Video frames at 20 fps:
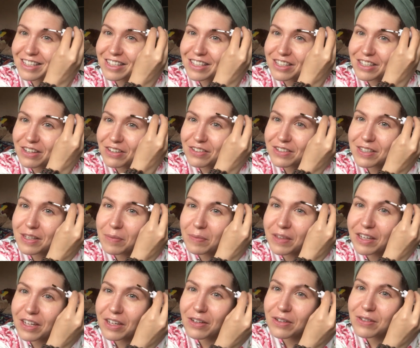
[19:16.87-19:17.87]
So if
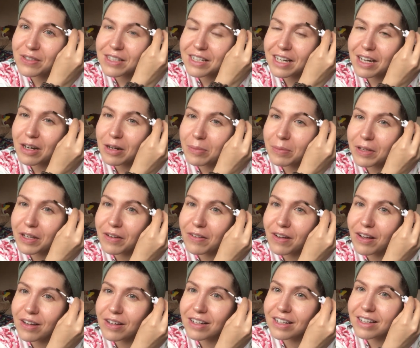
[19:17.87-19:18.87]
something goes terribly
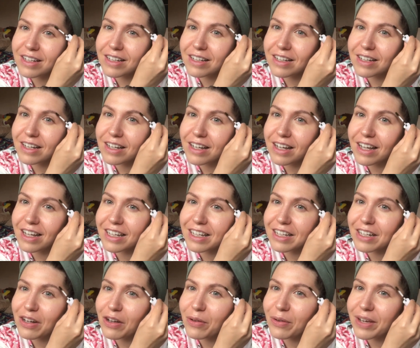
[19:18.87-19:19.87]
wrong, I
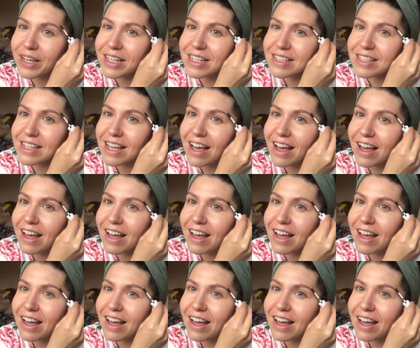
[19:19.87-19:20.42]
can always,